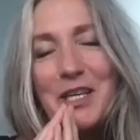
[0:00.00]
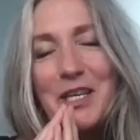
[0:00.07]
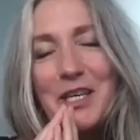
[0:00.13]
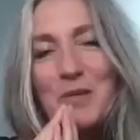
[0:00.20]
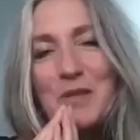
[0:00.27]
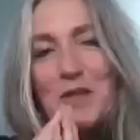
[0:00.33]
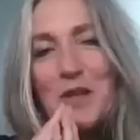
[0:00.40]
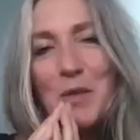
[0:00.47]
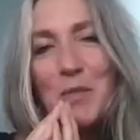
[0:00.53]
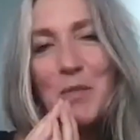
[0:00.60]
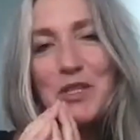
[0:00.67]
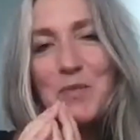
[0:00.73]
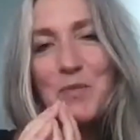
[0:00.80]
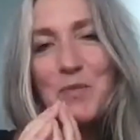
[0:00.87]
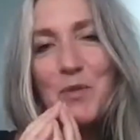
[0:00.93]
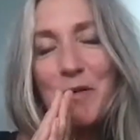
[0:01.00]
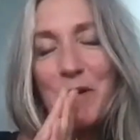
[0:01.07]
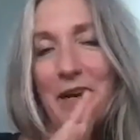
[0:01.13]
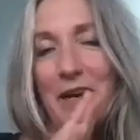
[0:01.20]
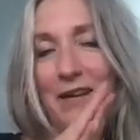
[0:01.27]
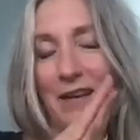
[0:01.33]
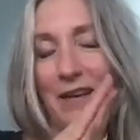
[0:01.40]
you so much,
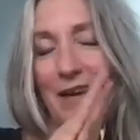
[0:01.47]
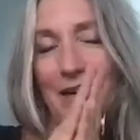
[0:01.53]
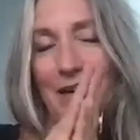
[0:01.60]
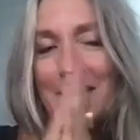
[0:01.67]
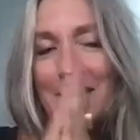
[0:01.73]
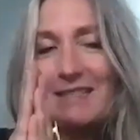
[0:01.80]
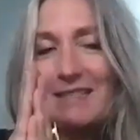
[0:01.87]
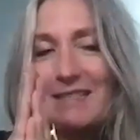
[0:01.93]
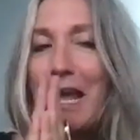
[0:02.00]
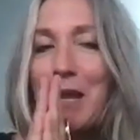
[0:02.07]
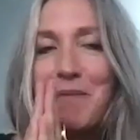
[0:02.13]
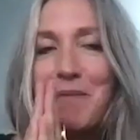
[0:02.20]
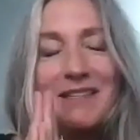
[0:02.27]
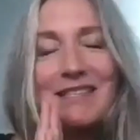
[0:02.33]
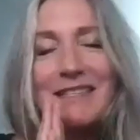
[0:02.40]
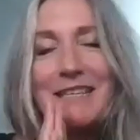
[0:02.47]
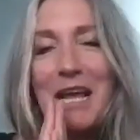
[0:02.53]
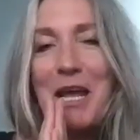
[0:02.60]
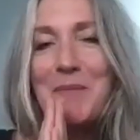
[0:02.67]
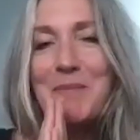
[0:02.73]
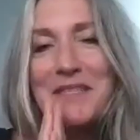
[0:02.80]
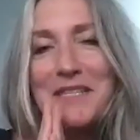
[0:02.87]
Moira. Same
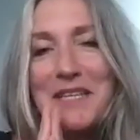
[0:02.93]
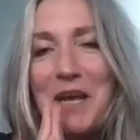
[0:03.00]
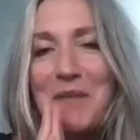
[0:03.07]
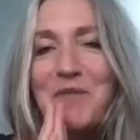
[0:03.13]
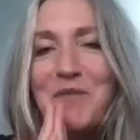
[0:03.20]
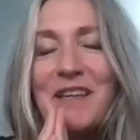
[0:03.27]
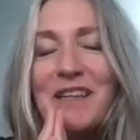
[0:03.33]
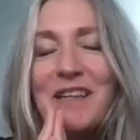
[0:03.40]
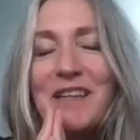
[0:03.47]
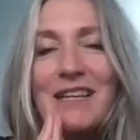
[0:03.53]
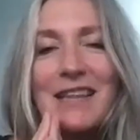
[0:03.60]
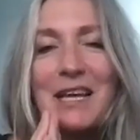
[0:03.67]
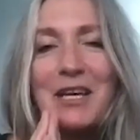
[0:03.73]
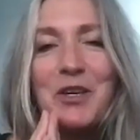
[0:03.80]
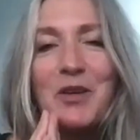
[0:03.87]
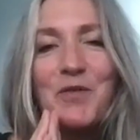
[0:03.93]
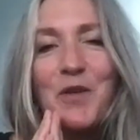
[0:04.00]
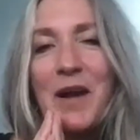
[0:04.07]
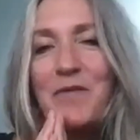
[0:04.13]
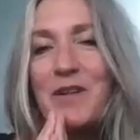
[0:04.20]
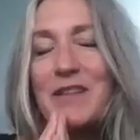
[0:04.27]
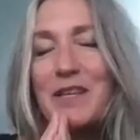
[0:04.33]
feeling. Thank you
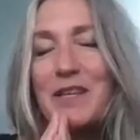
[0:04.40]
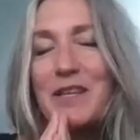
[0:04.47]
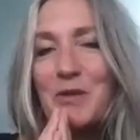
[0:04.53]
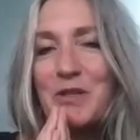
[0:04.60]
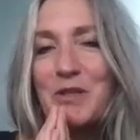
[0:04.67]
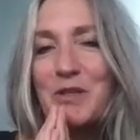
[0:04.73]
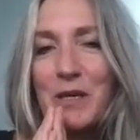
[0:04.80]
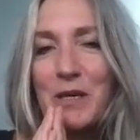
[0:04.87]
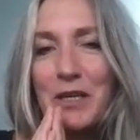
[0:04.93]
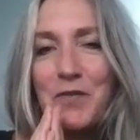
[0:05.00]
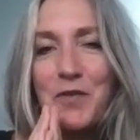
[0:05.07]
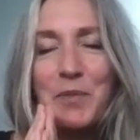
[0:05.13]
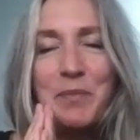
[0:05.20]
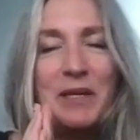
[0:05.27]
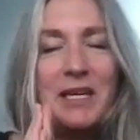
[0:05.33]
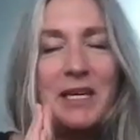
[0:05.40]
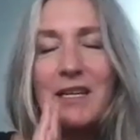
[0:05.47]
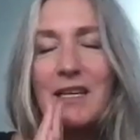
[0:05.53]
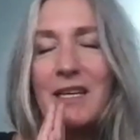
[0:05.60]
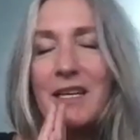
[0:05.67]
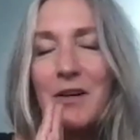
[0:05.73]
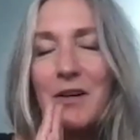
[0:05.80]
for everything you're doing and for
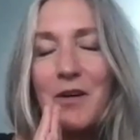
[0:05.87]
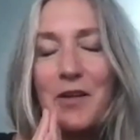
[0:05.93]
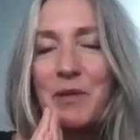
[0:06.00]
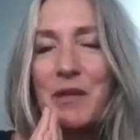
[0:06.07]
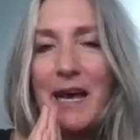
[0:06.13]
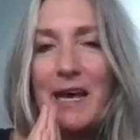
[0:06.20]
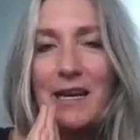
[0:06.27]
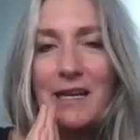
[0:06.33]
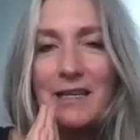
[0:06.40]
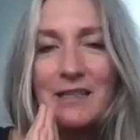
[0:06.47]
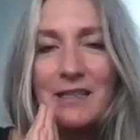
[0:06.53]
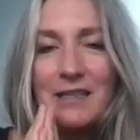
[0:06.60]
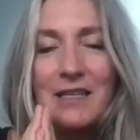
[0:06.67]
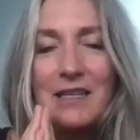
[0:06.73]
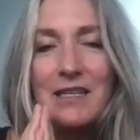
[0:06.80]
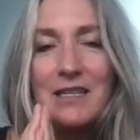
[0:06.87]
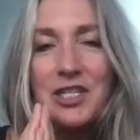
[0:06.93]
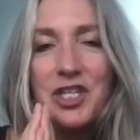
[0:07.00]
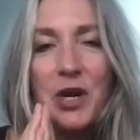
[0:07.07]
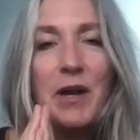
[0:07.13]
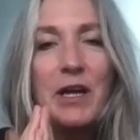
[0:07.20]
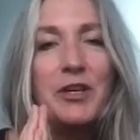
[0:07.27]
being here on the planet,
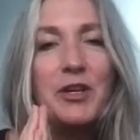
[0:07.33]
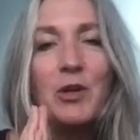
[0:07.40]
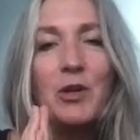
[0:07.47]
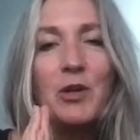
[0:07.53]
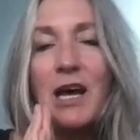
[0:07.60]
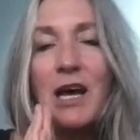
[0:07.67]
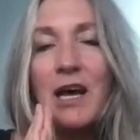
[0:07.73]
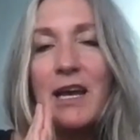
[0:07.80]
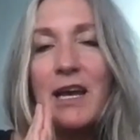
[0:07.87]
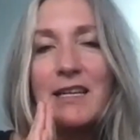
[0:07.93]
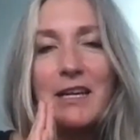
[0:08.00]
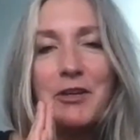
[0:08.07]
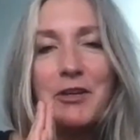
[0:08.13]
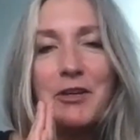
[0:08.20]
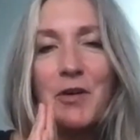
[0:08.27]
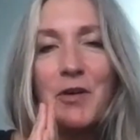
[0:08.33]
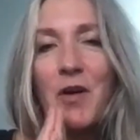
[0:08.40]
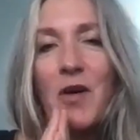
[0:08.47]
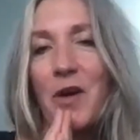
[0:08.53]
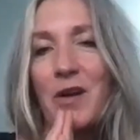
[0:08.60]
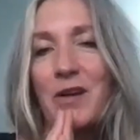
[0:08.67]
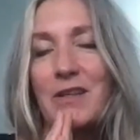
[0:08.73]
sharing your light and your
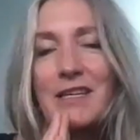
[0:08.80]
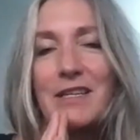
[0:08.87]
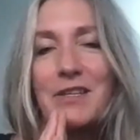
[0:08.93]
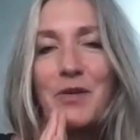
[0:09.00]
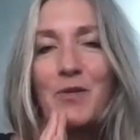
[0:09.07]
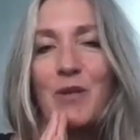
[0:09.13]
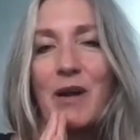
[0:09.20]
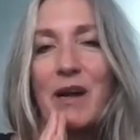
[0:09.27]
heart and your